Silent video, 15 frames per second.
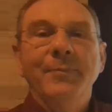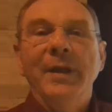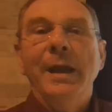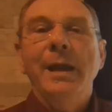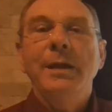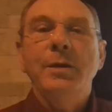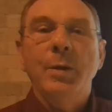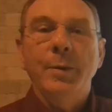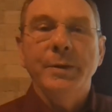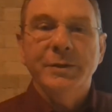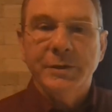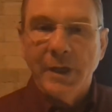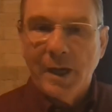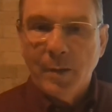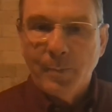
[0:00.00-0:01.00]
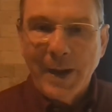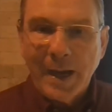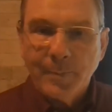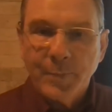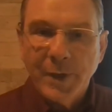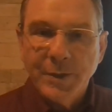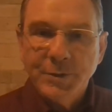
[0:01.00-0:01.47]
thing, you would set a
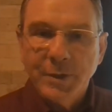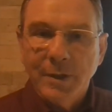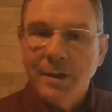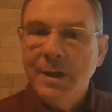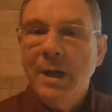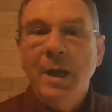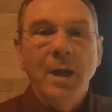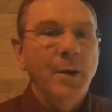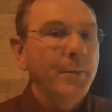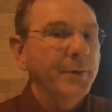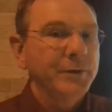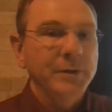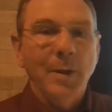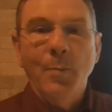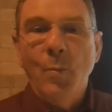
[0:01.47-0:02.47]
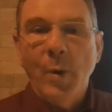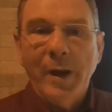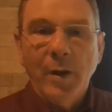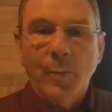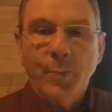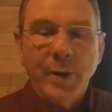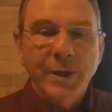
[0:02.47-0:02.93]
back pressure with some
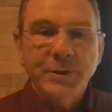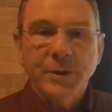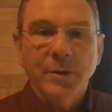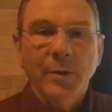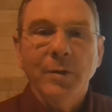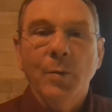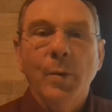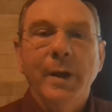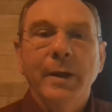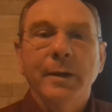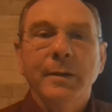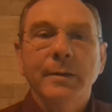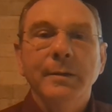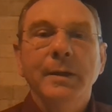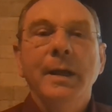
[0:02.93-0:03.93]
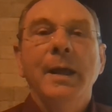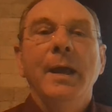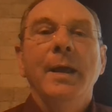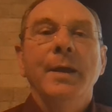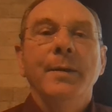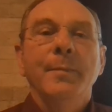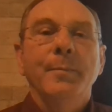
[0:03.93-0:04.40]
well pressure on the well,
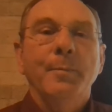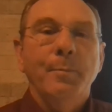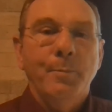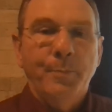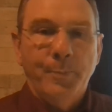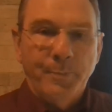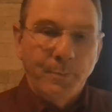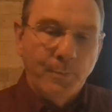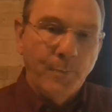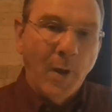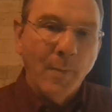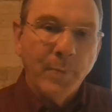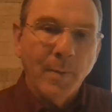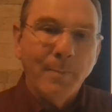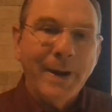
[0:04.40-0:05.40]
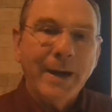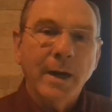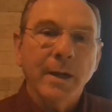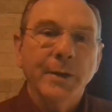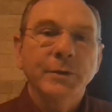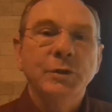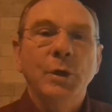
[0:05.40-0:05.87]
pump a
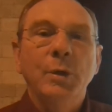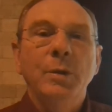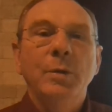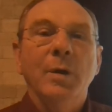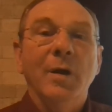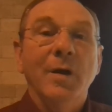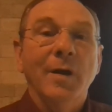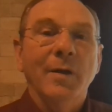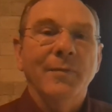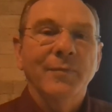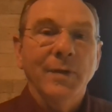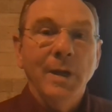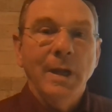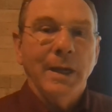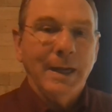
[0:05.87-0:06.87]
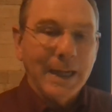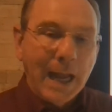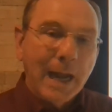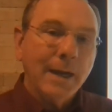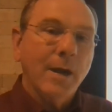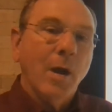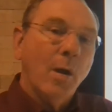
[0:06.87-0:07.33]
barrel or 2 of
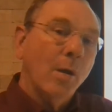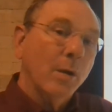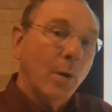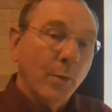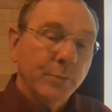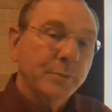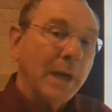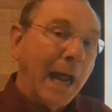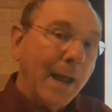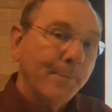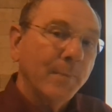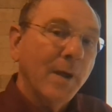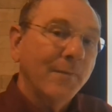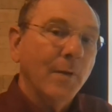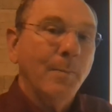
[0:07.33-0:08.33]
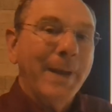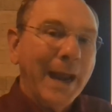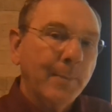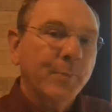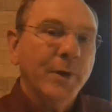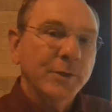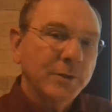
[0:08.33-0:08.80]
glycol on top of a
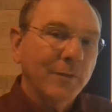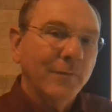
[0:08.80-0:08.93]
back pressure